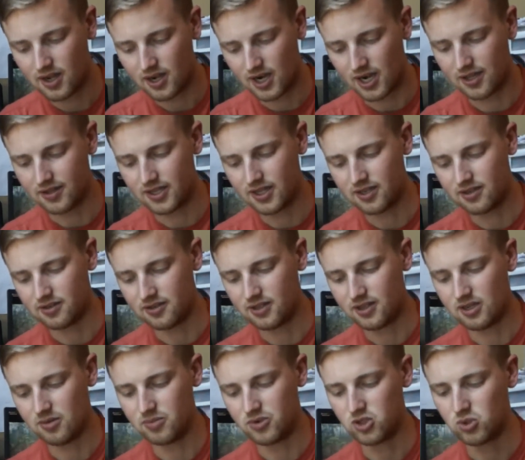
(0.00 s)
And then
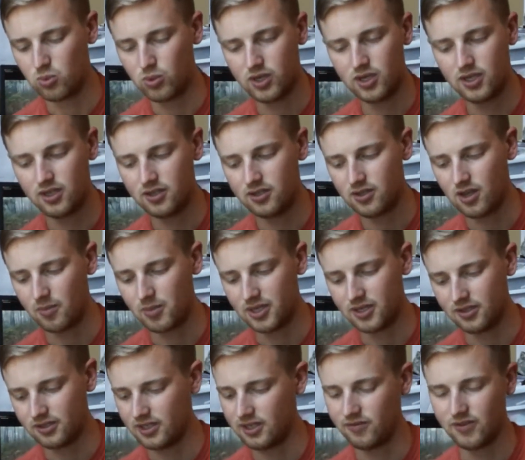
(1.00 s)
in between,
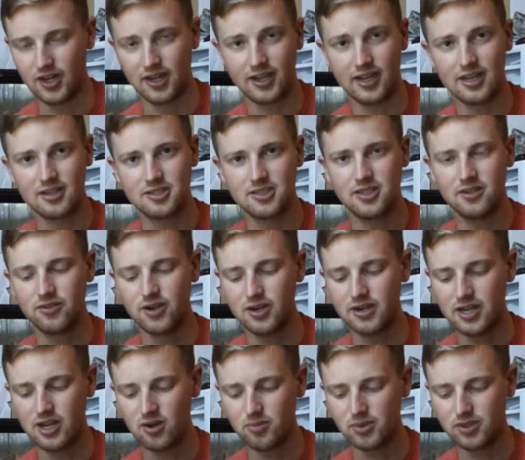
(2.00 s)
even I can't see it right
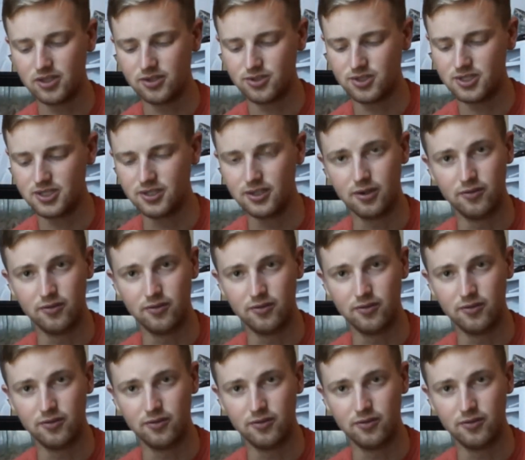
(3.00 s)
now, but there's the